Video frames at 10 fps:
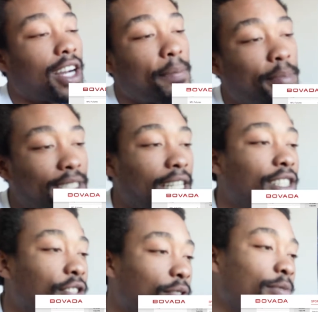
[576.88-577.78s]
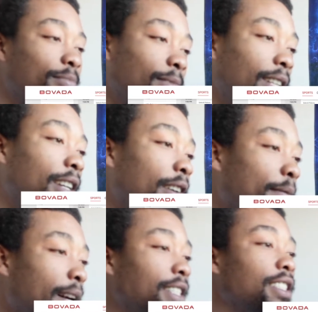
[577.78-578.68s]
potential.
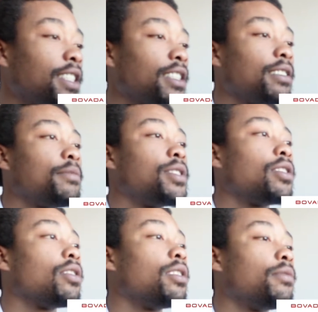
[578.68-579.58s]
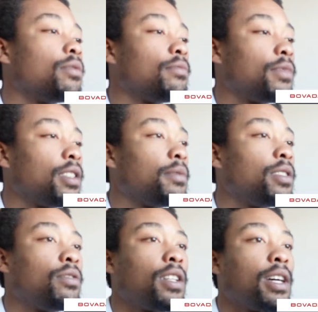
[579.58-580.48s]
Magic, I'm sorry, didn't mean
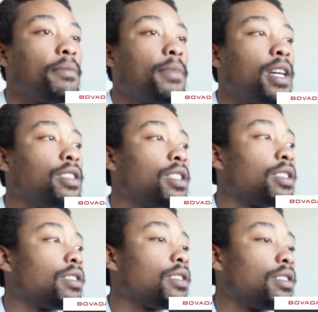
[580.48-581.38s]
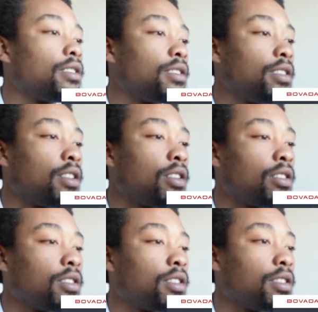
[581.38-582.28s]
to do that. Magic,
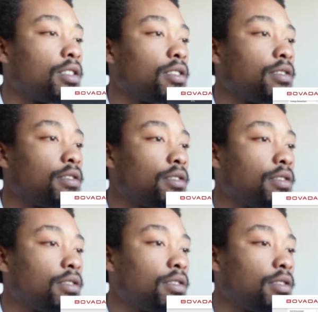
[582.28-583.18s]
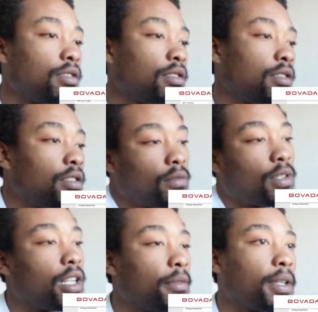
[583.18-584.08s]
y'all are
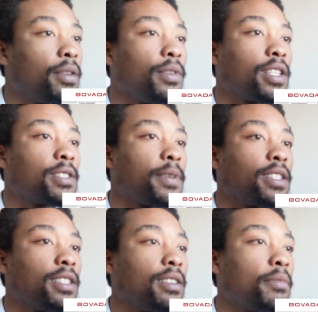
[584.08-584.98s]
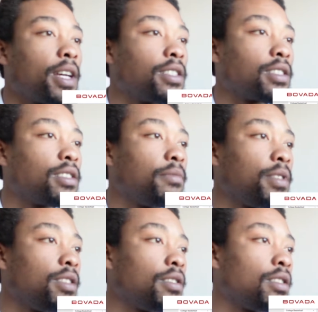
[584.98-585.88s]
what everybody would expected the Magic to
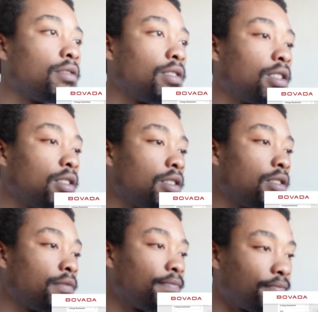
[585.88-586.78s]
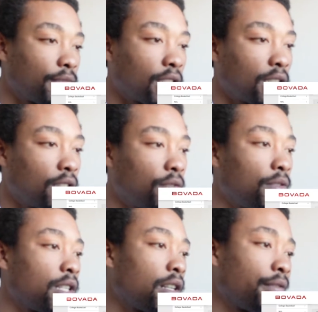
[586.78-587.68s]
be. Nothing new
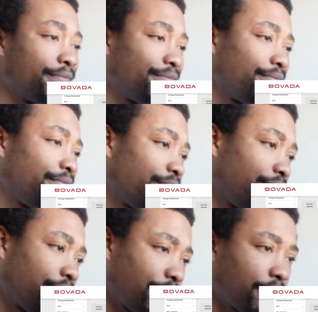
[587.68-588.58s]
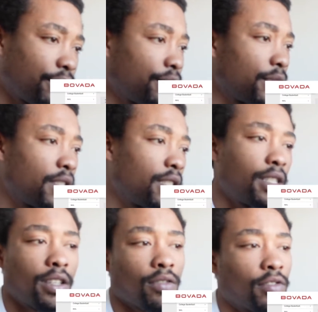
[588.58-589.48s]
there.
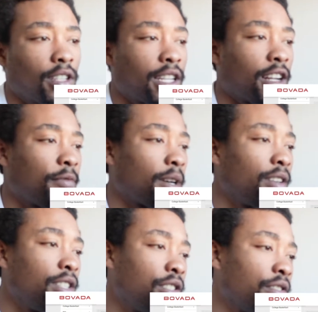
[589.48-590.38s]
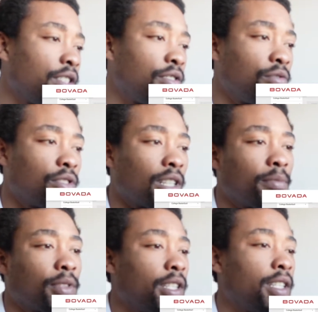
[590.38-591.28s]
Don't really care about injuries. Who's not
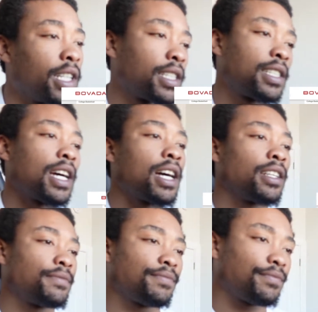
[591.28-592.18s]
playing? Knicks got it.